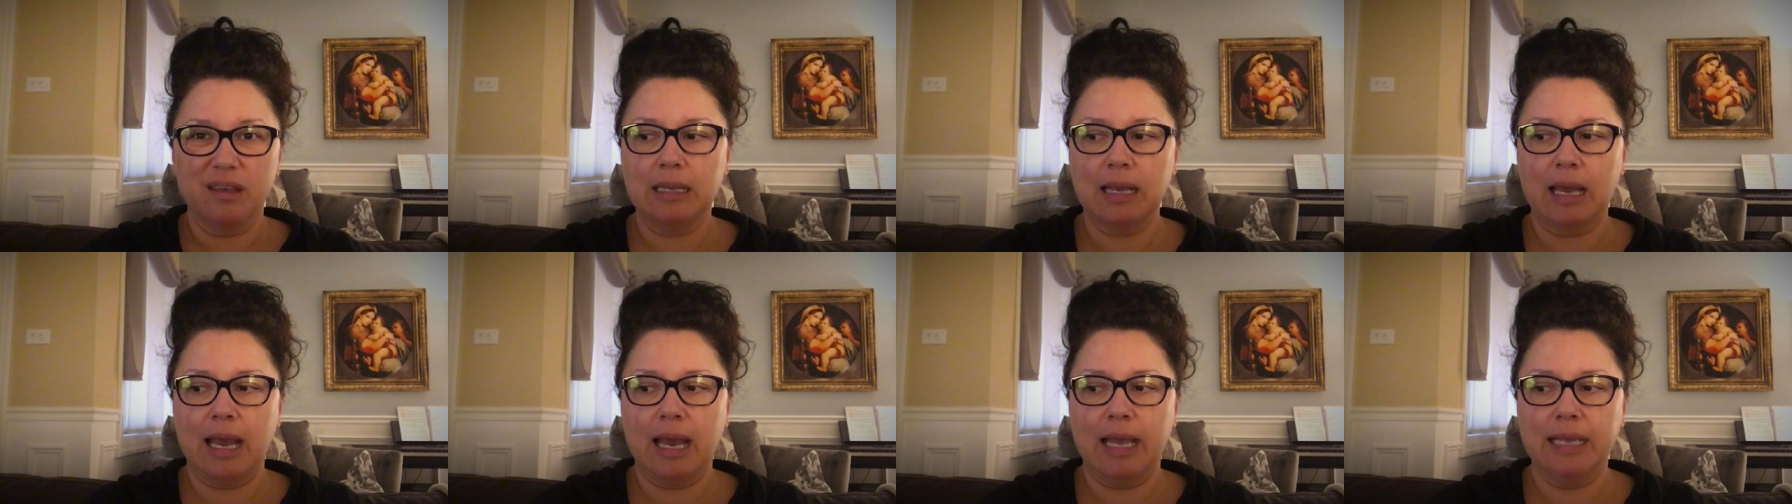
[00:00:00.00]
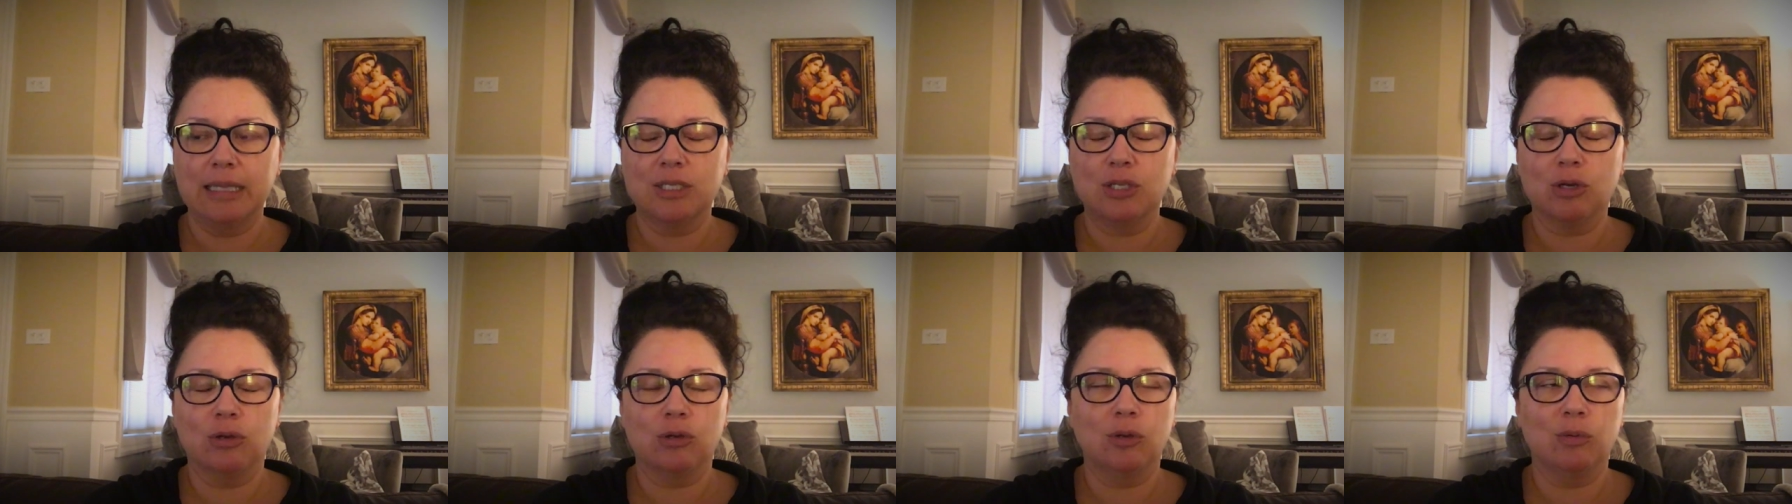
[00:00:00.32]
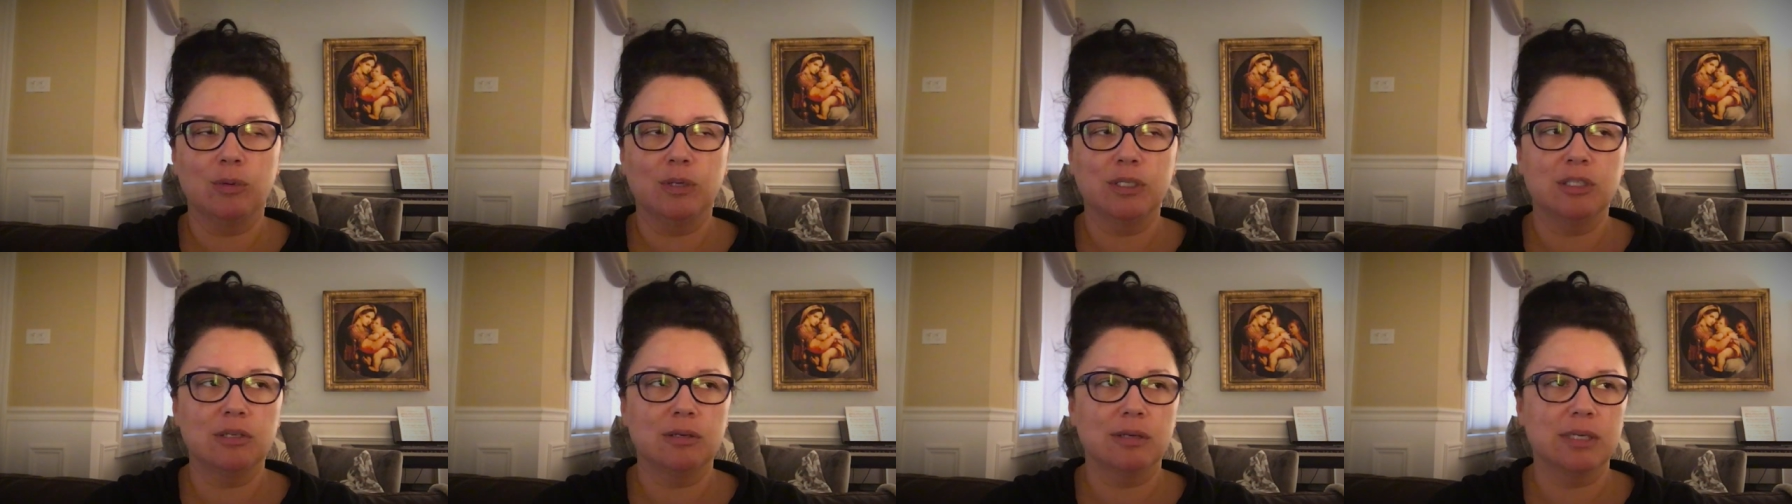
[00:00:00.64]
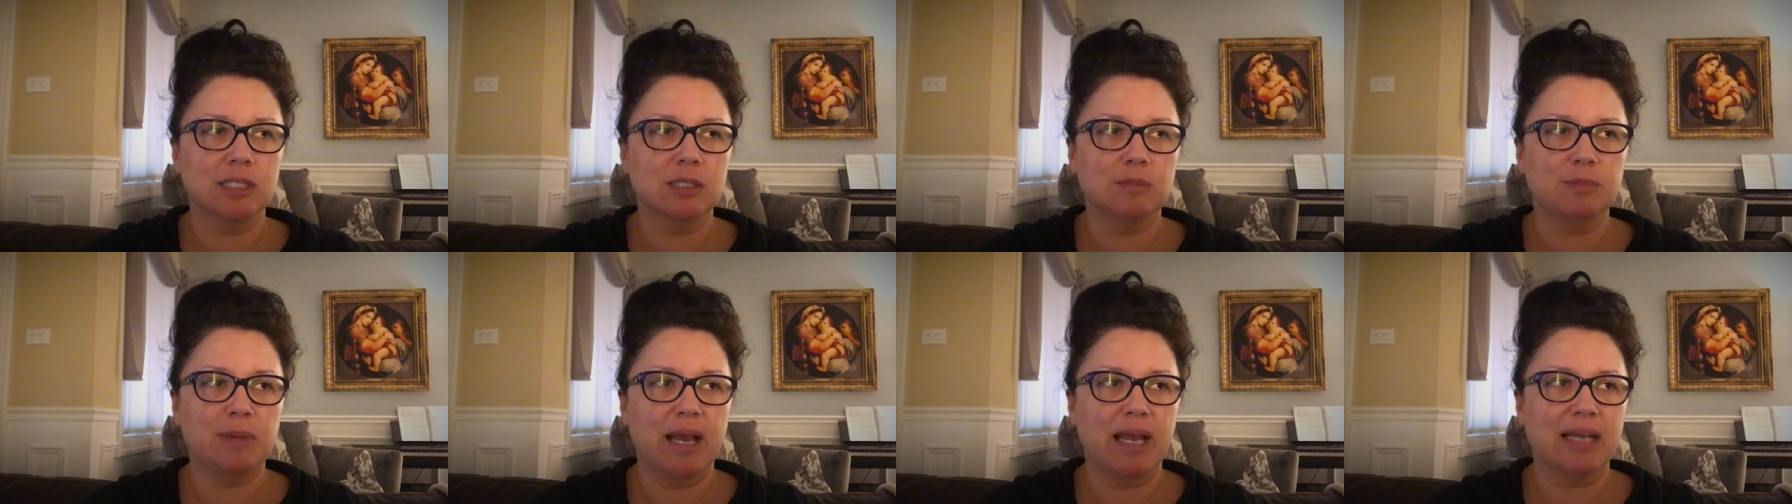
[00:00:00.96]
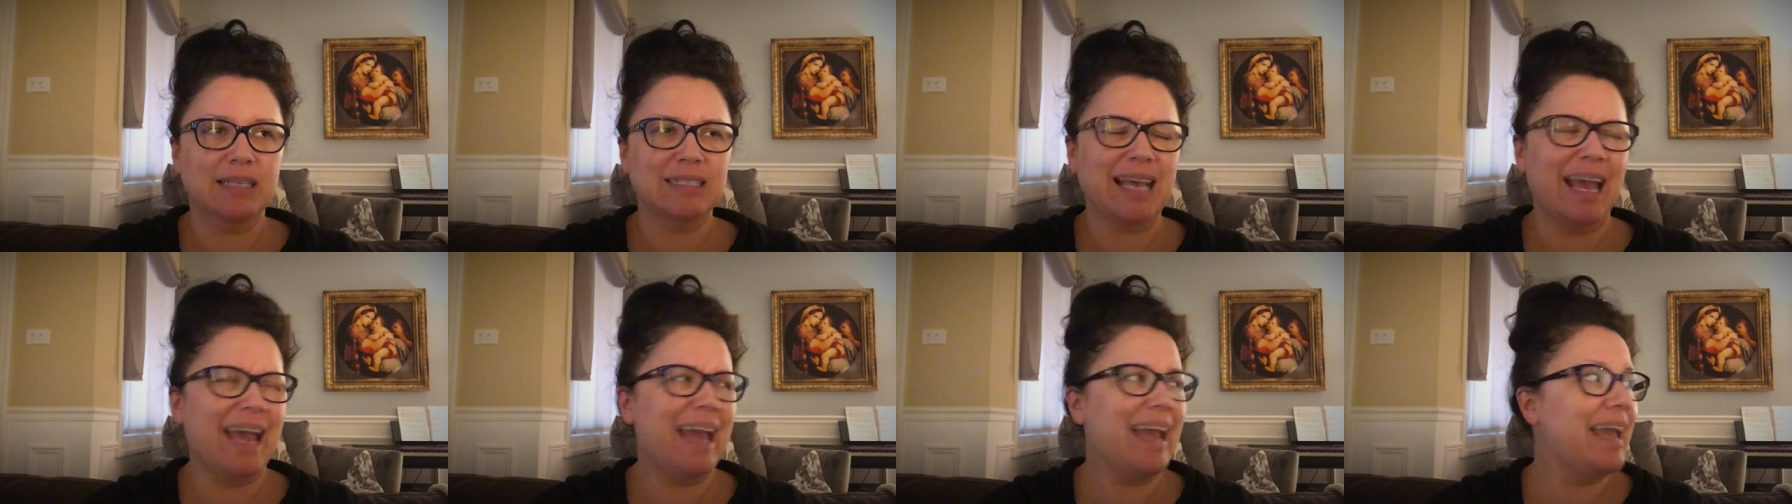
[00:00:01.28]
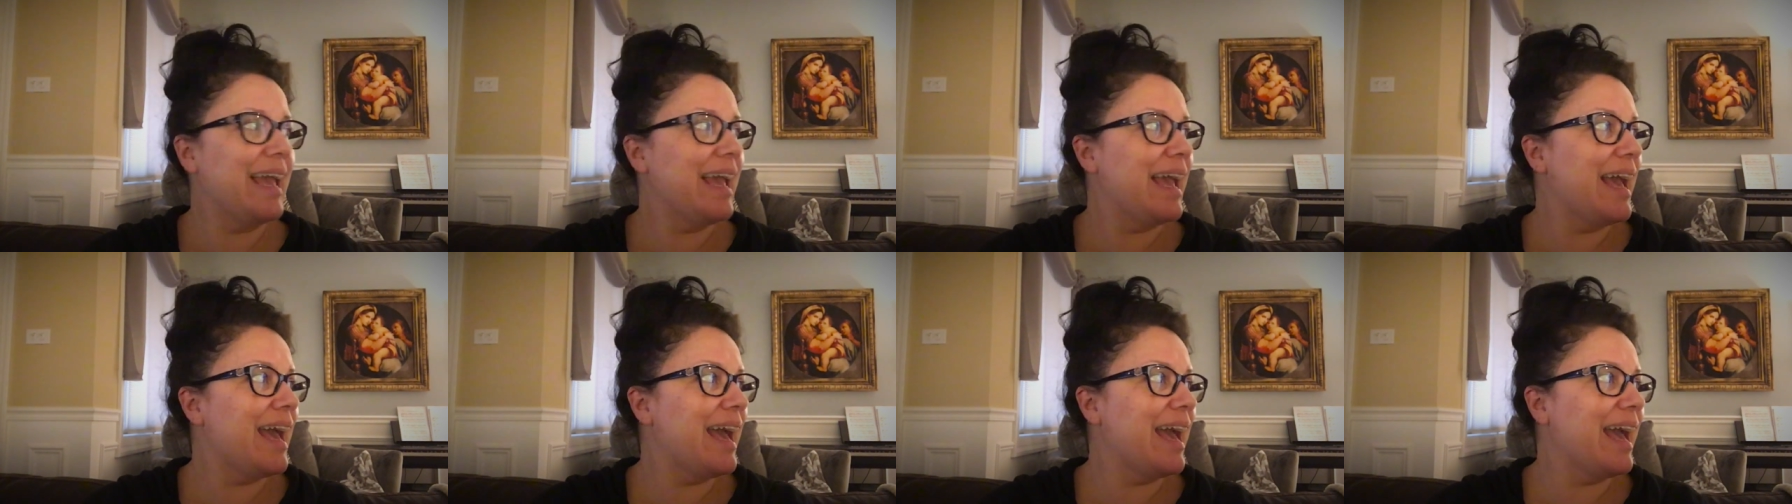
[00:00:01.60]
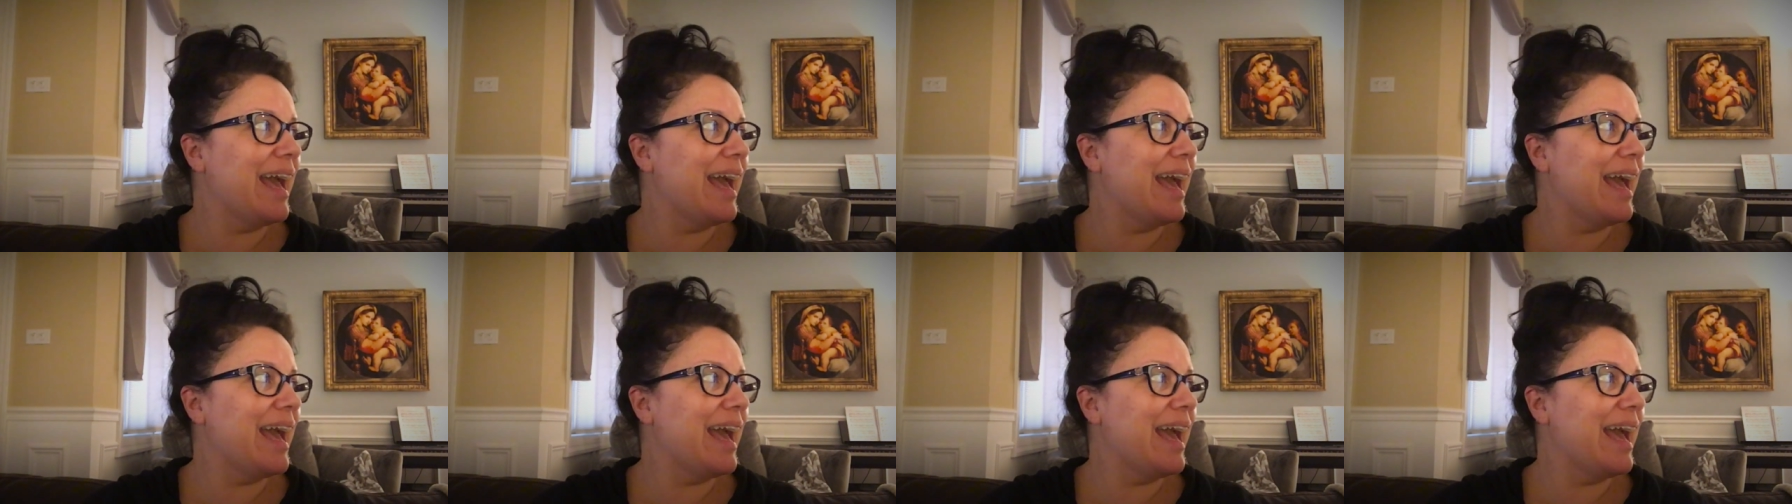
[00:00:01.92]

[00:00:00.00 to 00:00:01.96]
I don't know what to expect. I